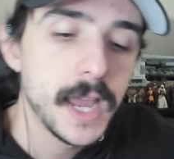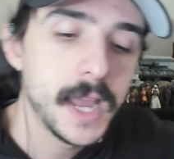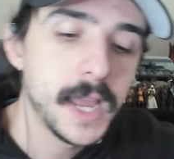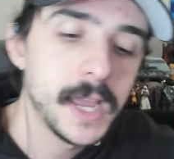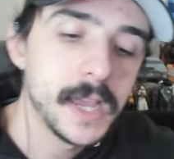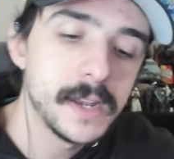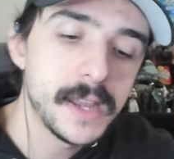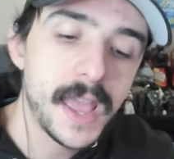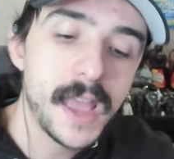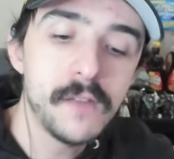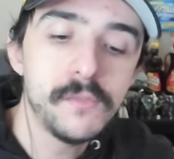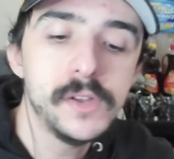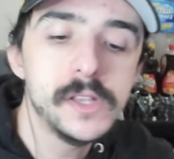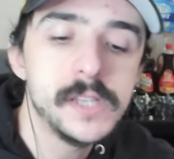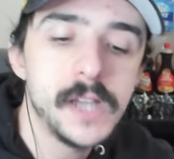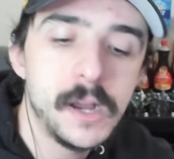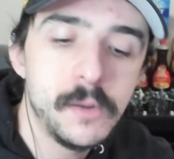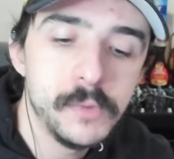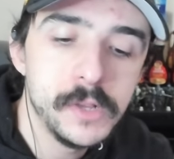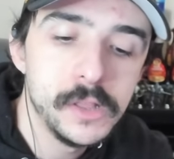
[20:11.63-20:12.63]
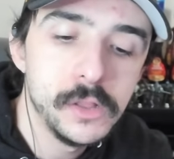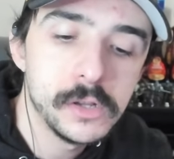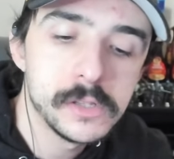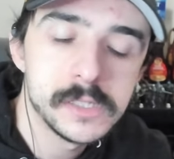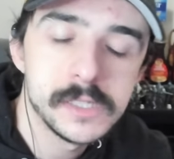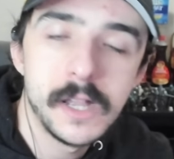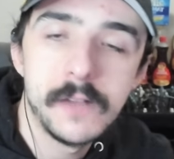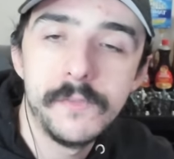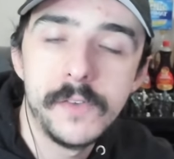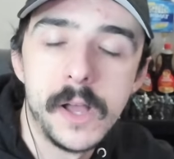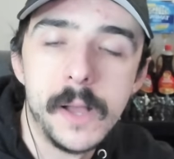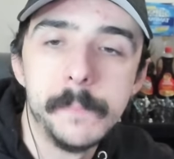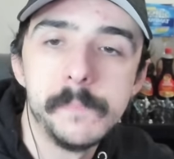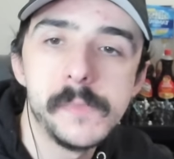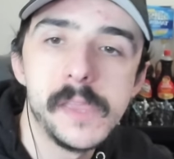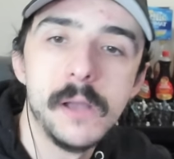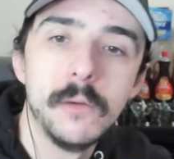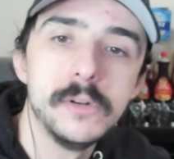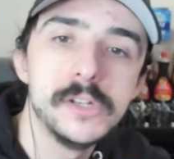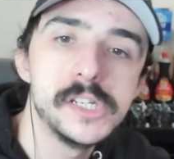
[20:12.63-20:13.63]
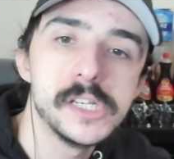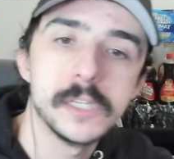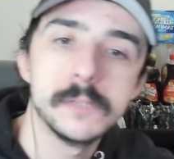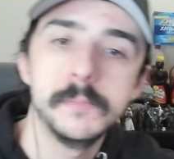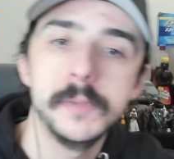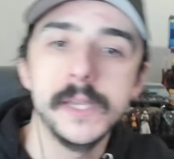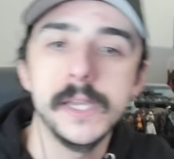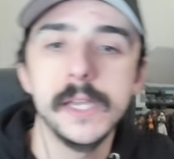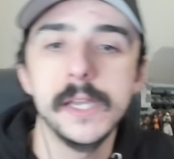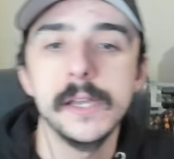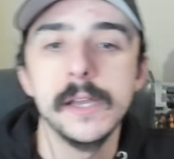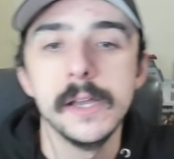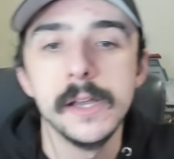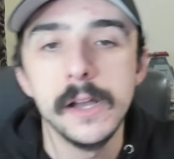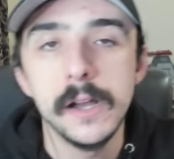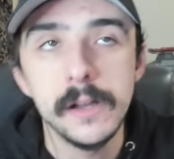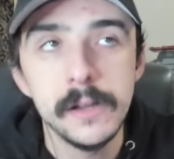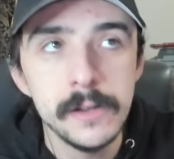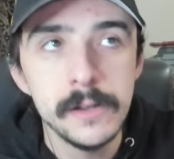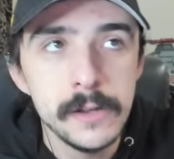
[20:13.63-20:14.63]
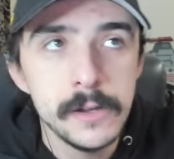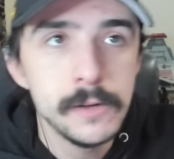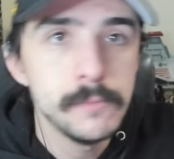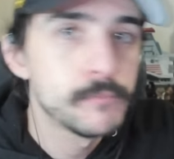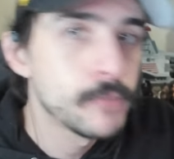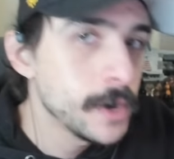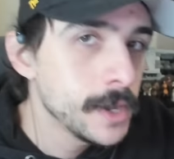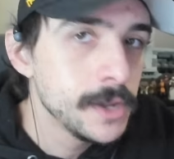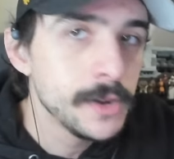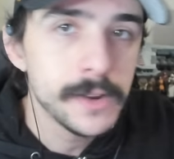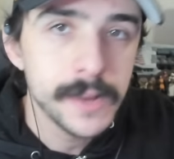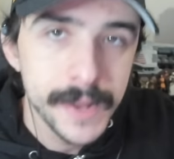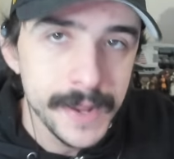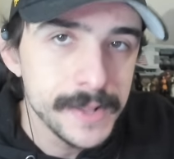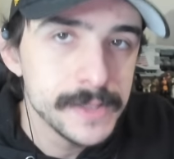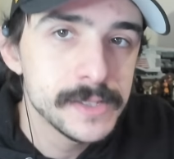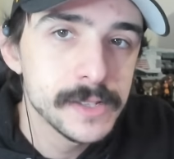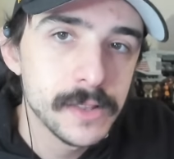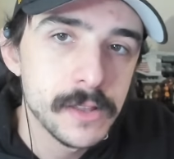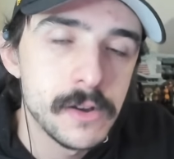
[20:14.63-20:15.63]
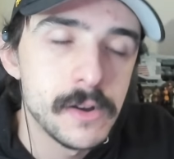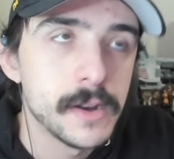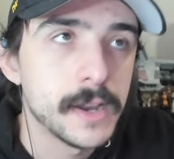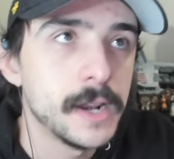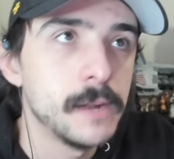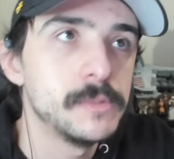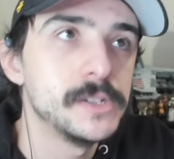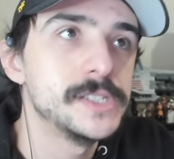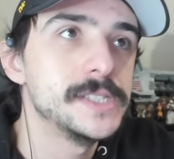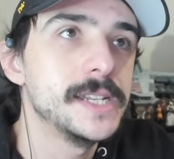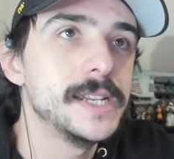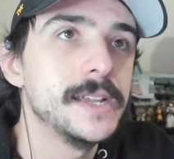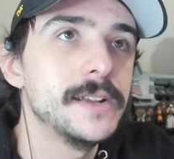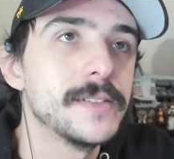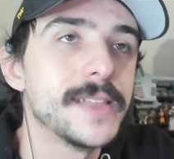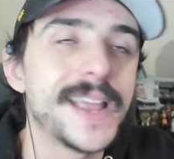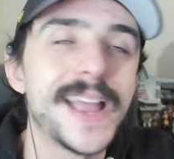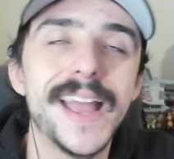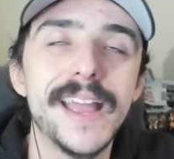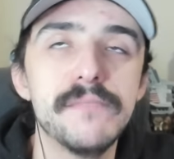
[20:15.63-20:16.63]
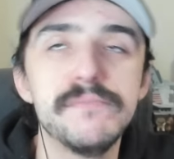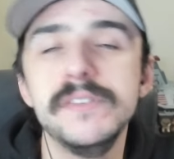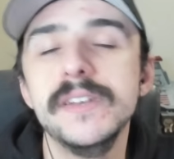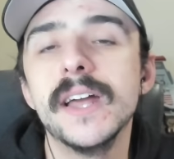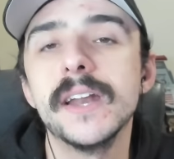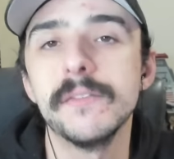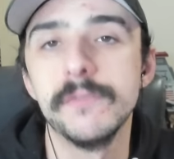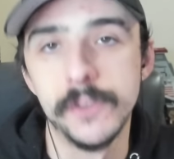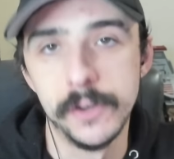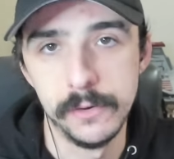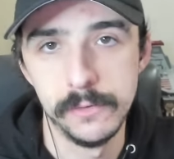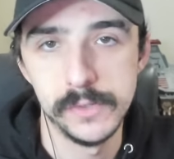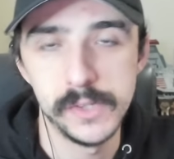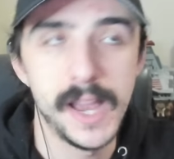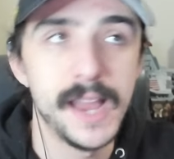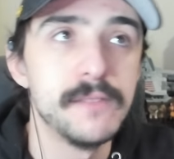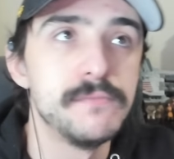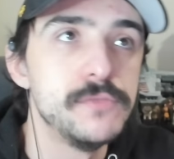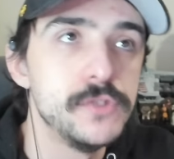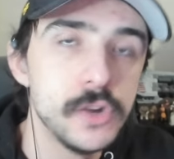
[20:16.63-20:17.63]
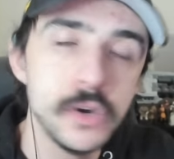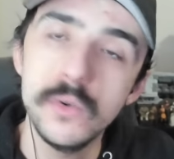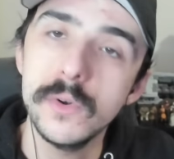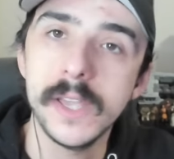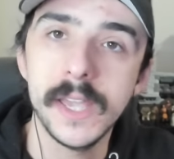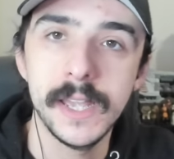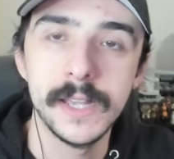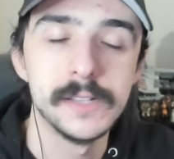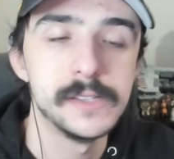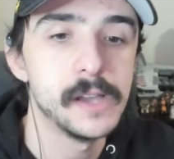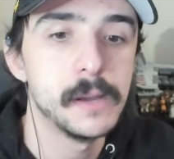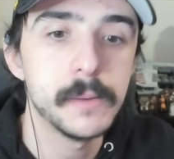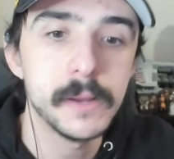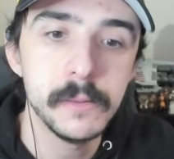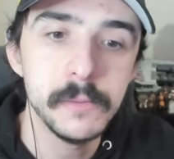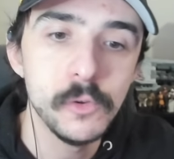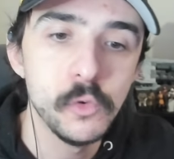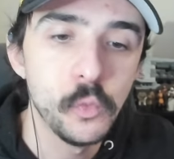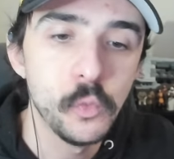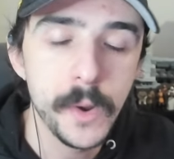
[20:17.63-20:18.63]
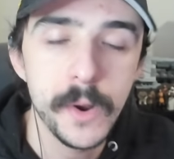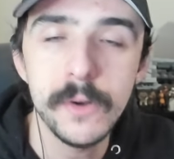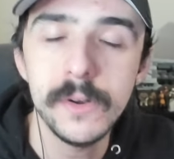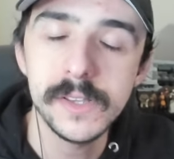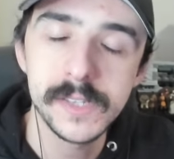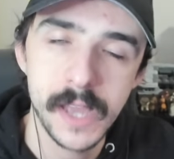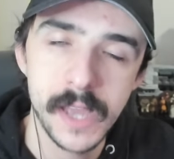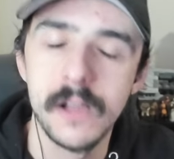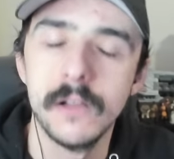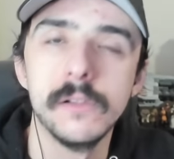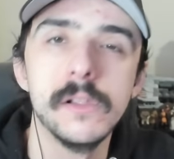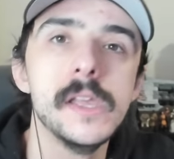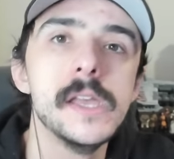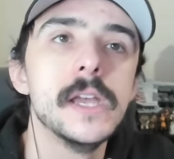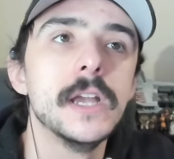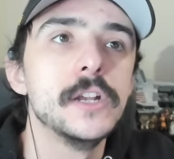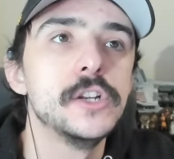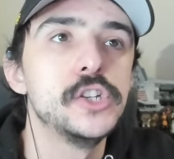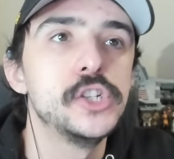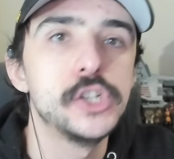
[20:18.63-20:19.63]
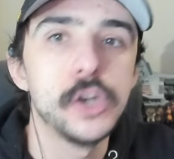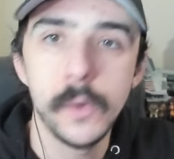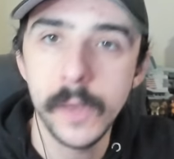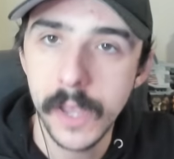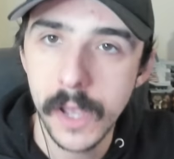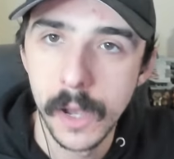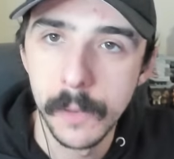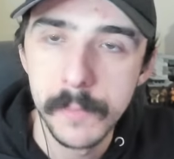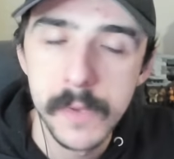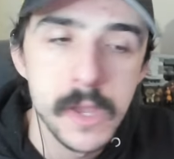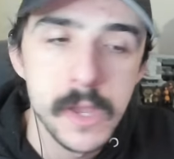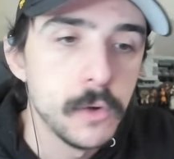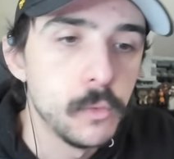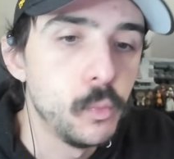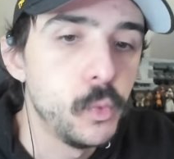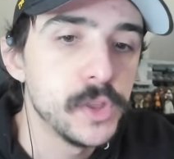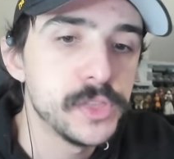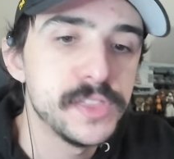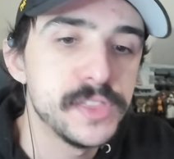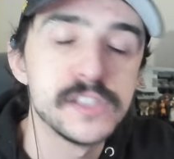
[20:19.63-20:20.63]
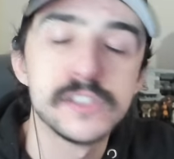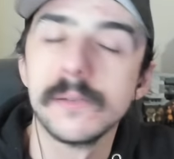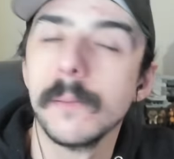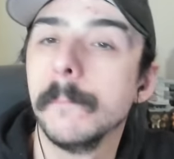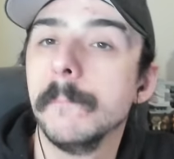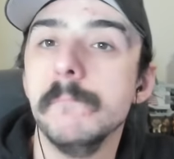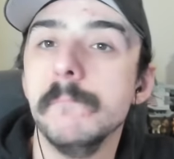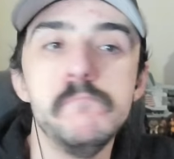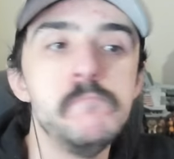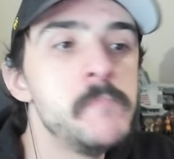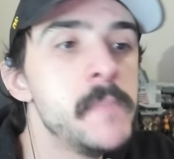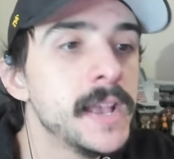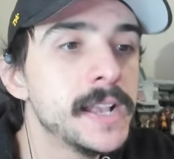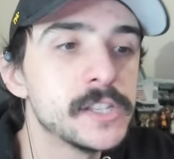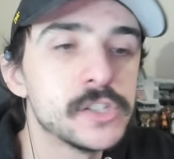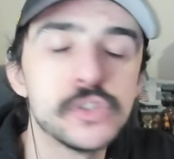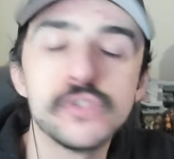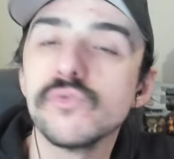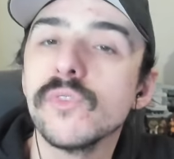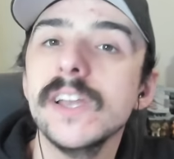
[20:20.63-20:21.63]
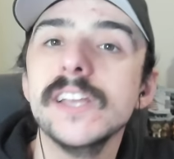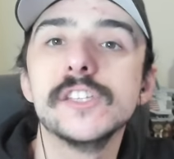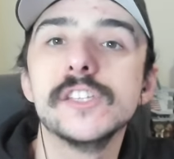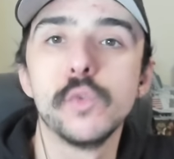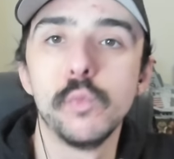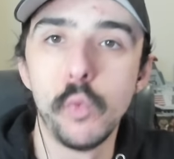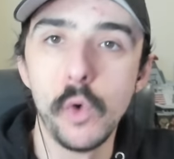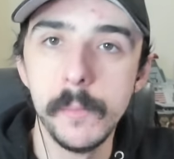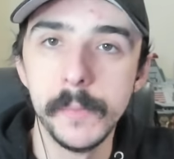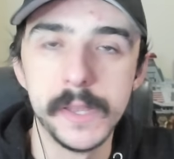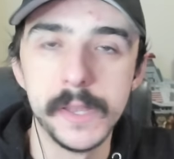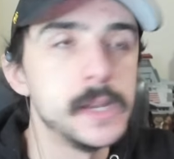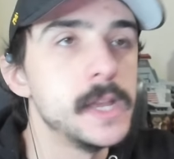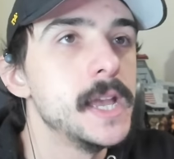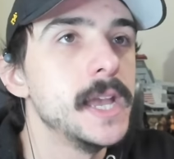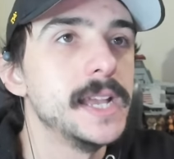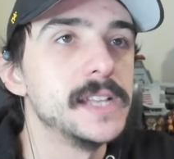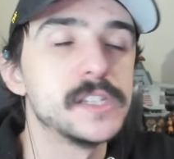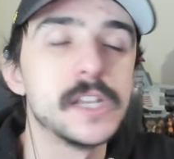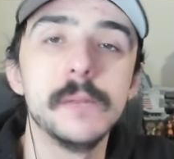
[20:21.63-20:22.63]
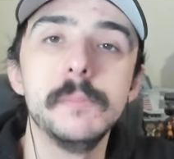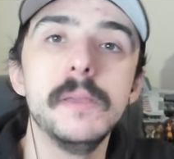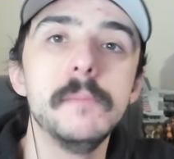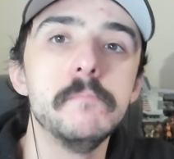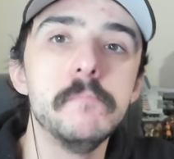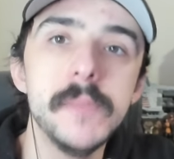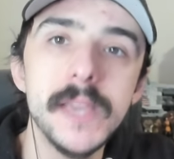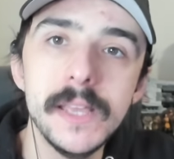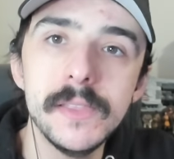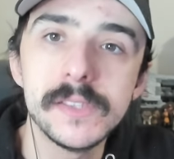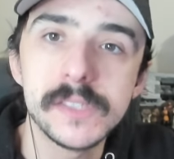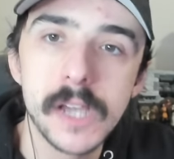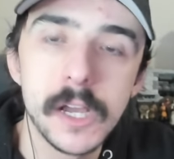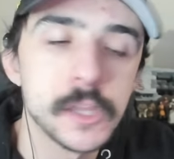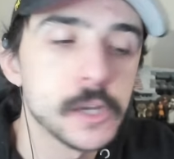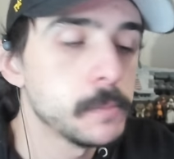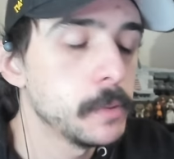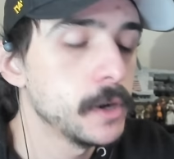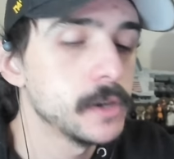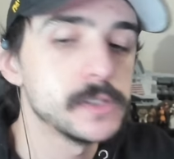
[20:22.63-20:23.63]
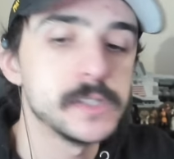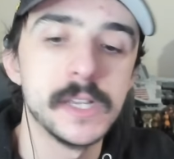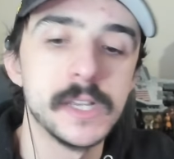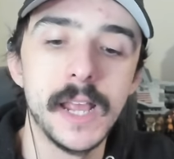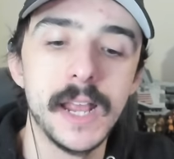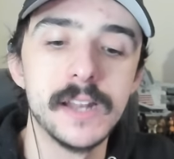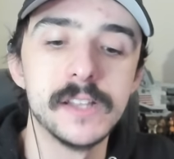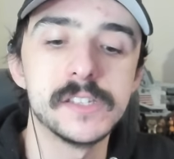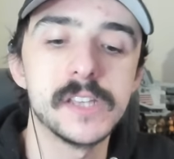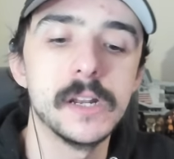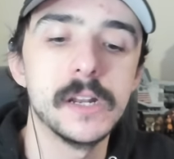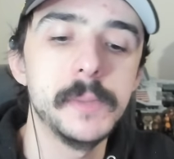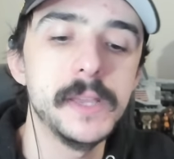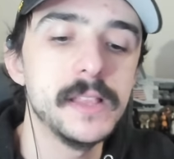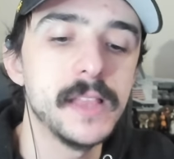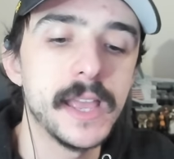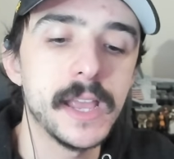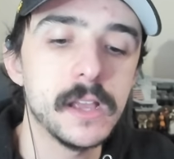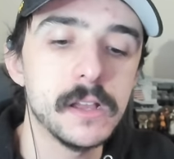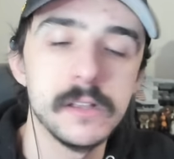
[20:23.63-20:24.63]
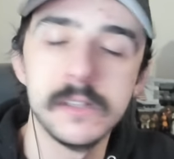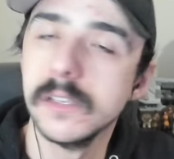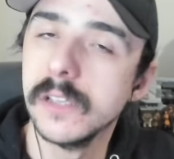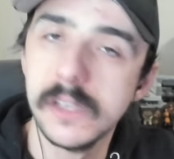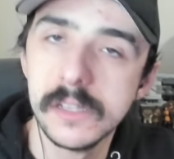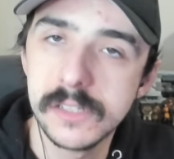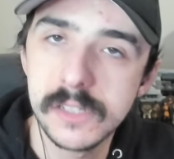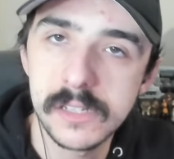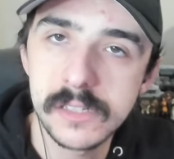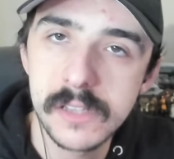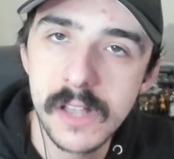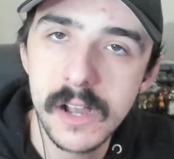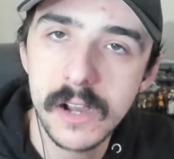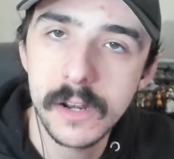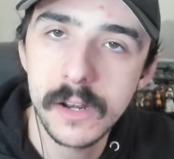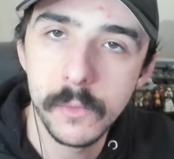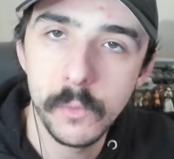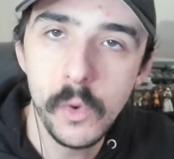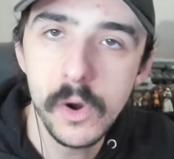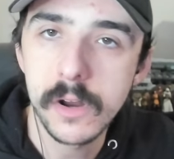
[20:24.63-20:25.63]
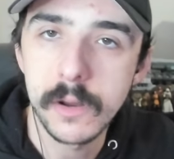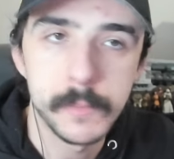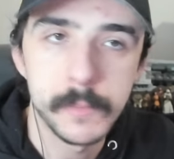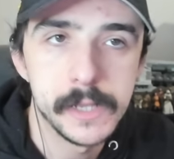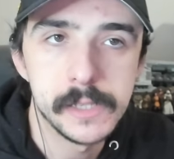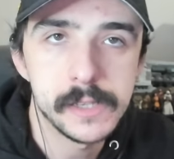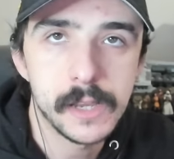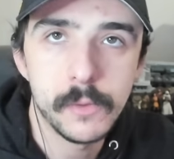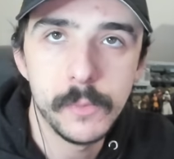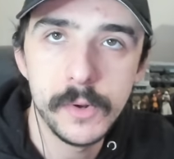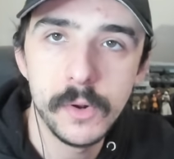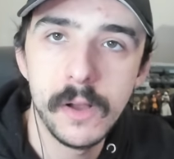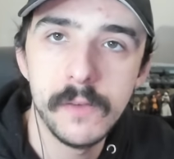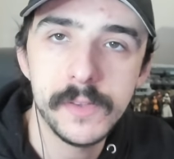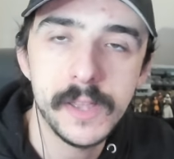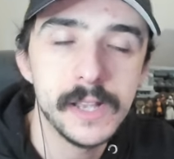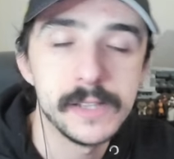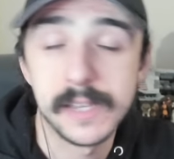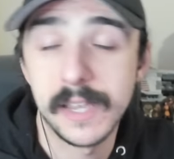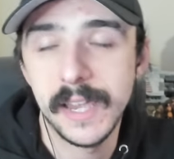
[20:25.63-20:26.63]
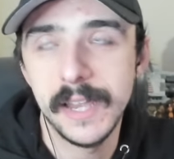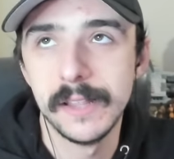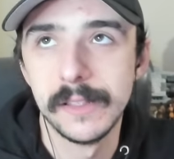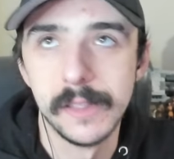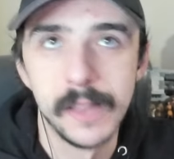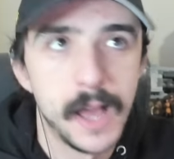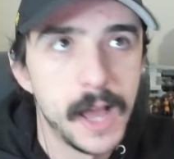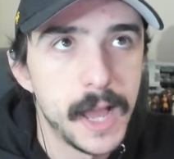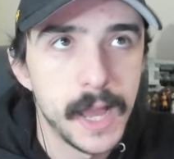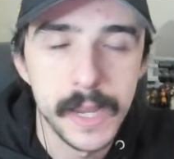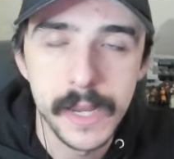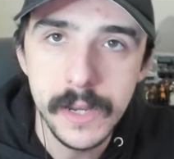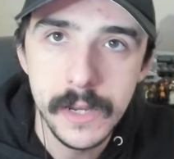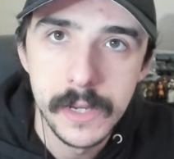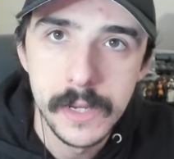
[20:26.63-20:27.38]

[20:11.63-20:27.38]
And every time we looked stuff up, it would just be, oh, bring your kids along. And I'm just sitting here like, I have none of those. I have no kids. I'm going to be weird as hell. Showing up with this mixed race woman is going to be me and this other person. And it's going to be like, it's just not going to work, because like, we don't have kids. I can't lie.